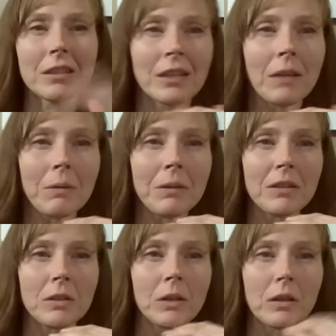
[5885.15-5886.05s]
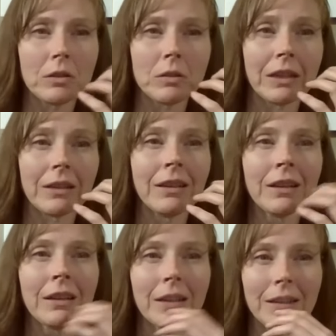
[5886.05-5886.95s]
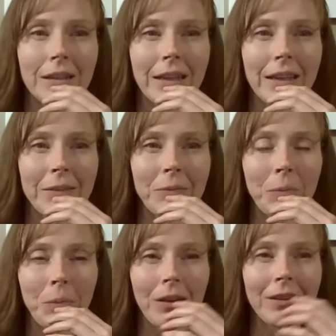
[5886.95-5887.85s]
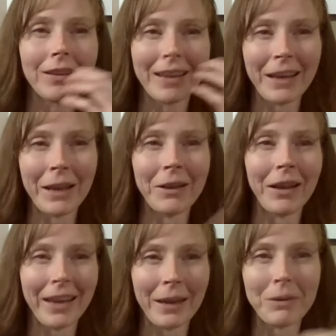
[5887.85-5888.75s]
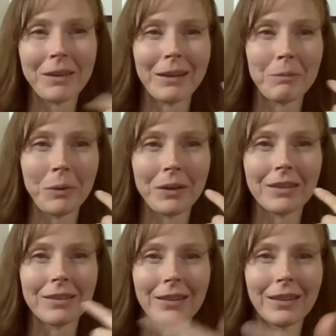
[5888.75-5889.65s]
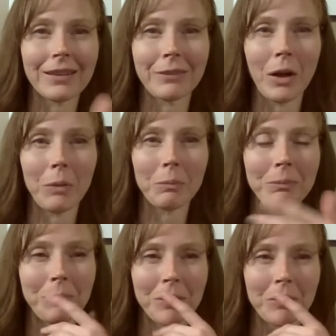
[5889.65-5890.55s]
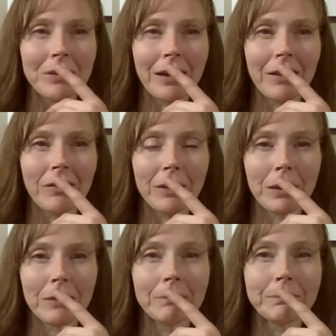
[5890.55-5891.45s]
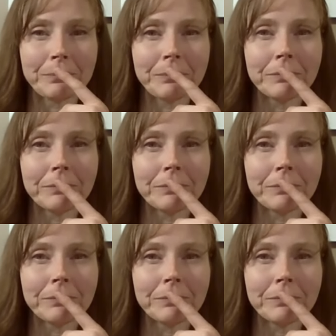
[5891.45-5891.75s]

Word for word: Just tell me what to do and I'll do it. And well, it, I kept getting pointed to this realm, which would terrify me.